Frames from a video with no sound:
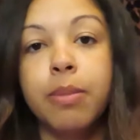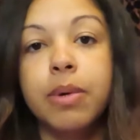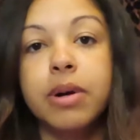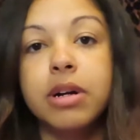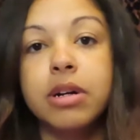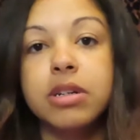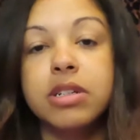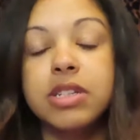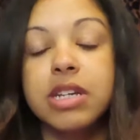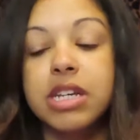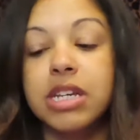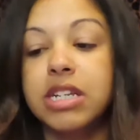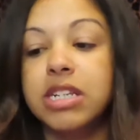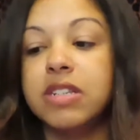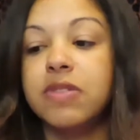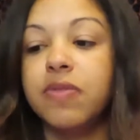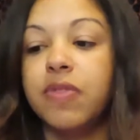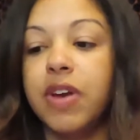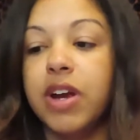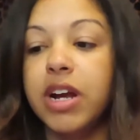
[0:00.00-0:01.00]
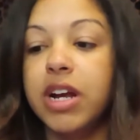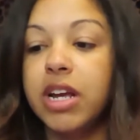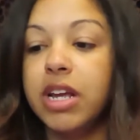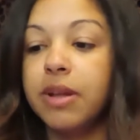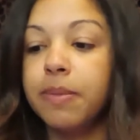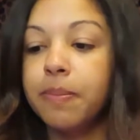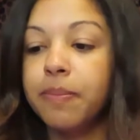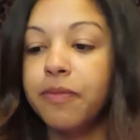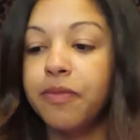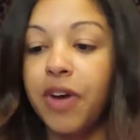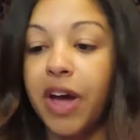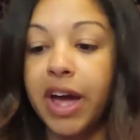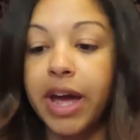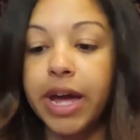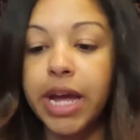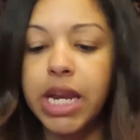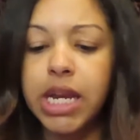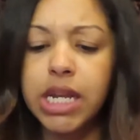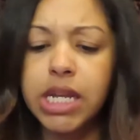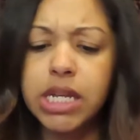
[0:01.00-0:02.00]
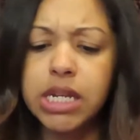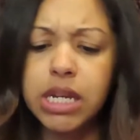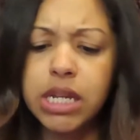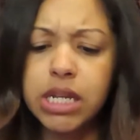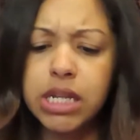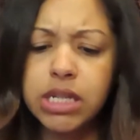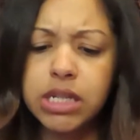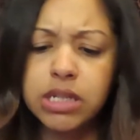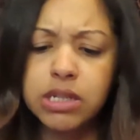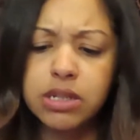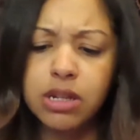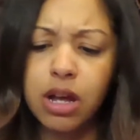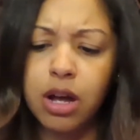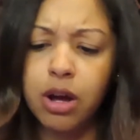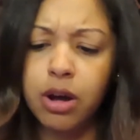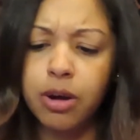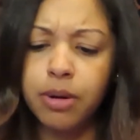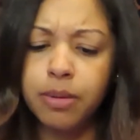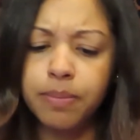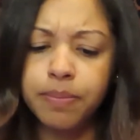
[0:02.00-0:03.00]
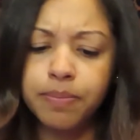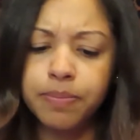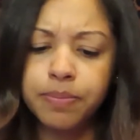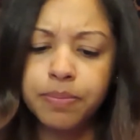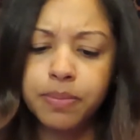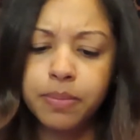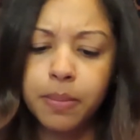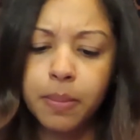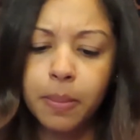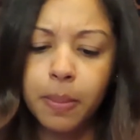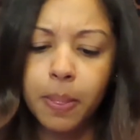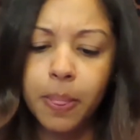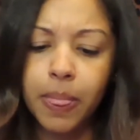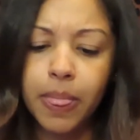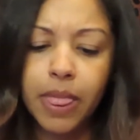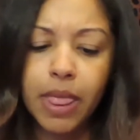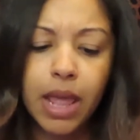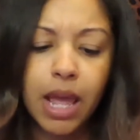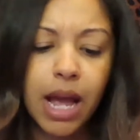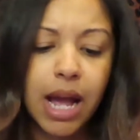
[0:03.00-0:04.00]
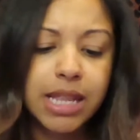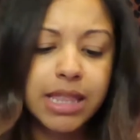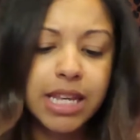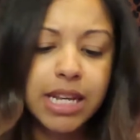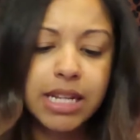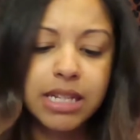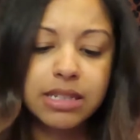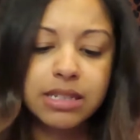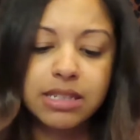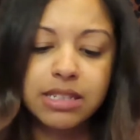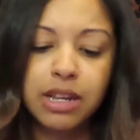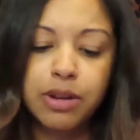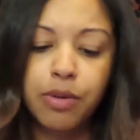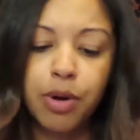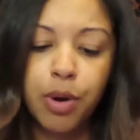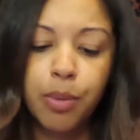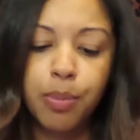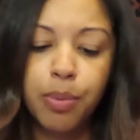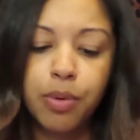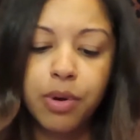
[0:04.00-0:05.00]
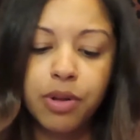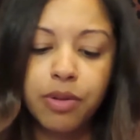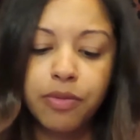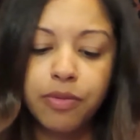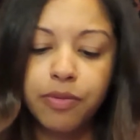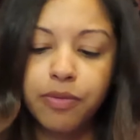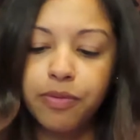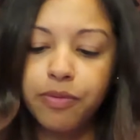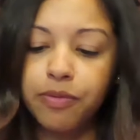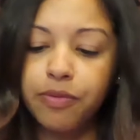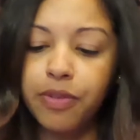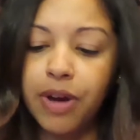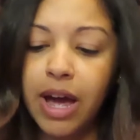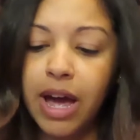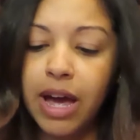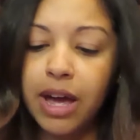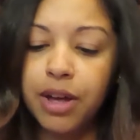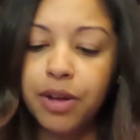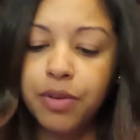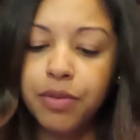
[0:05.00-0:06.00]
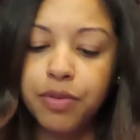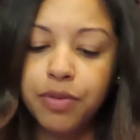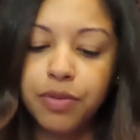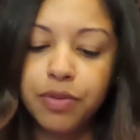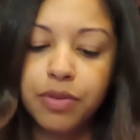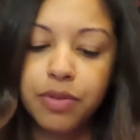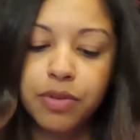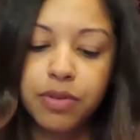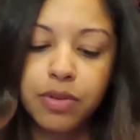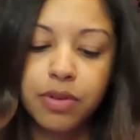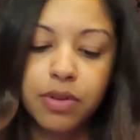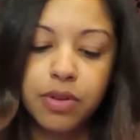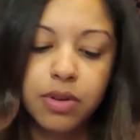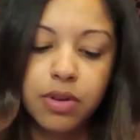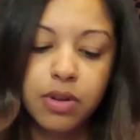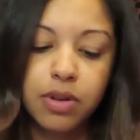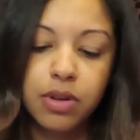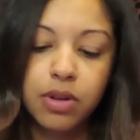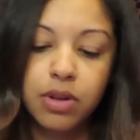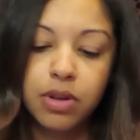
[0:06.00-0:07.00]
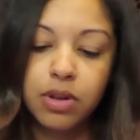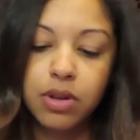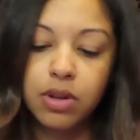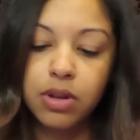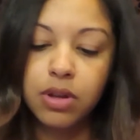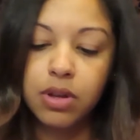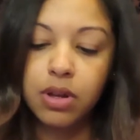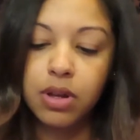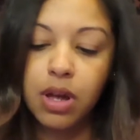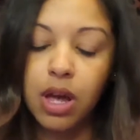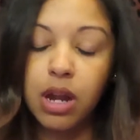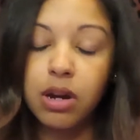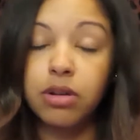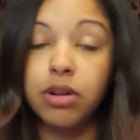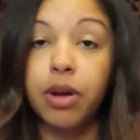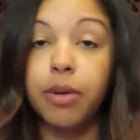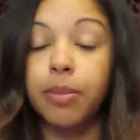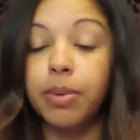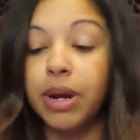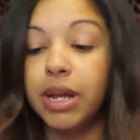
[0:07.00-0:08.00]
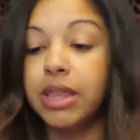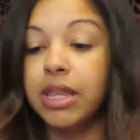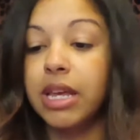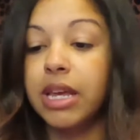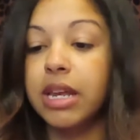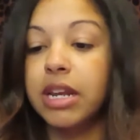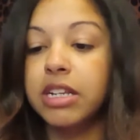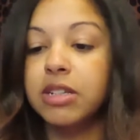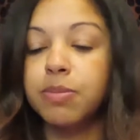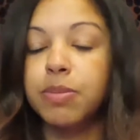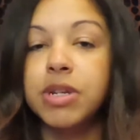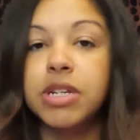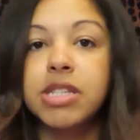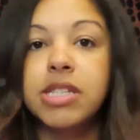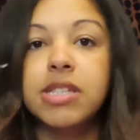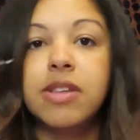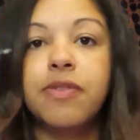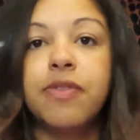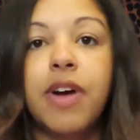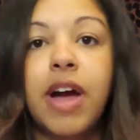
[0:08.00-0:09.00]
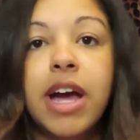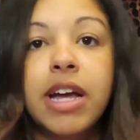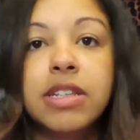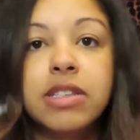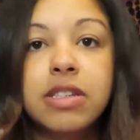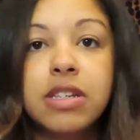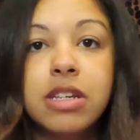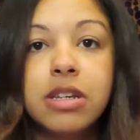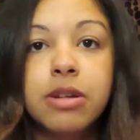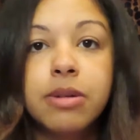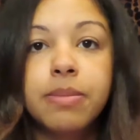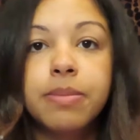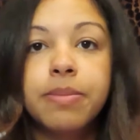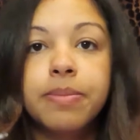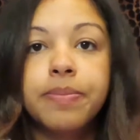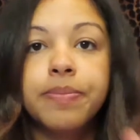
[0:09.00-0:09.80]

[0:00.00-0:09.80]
because it is very fine. It is I think it's 0.5, I don't know, but I think it is, but it's the fine tip.